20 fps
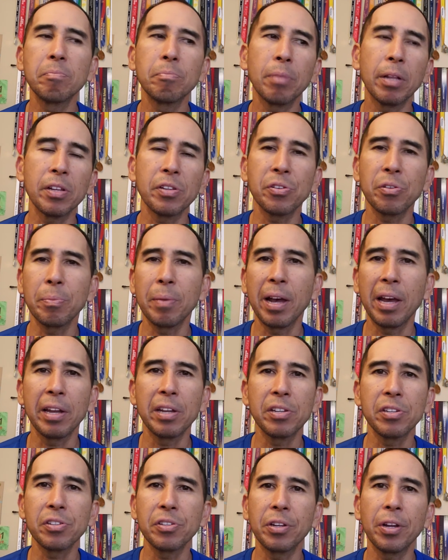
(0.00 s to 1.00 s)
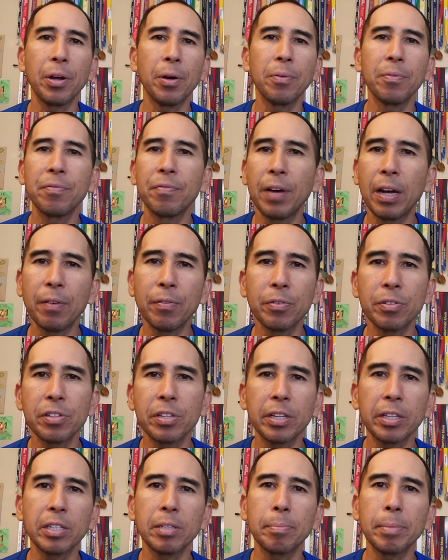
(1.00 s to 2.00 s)
plus or minus, you know, five or
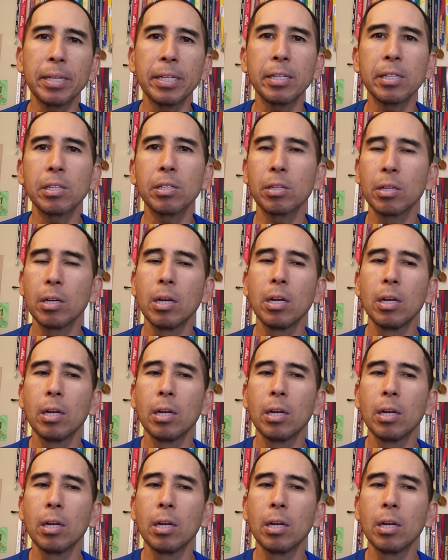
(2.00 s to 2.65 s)
six beats.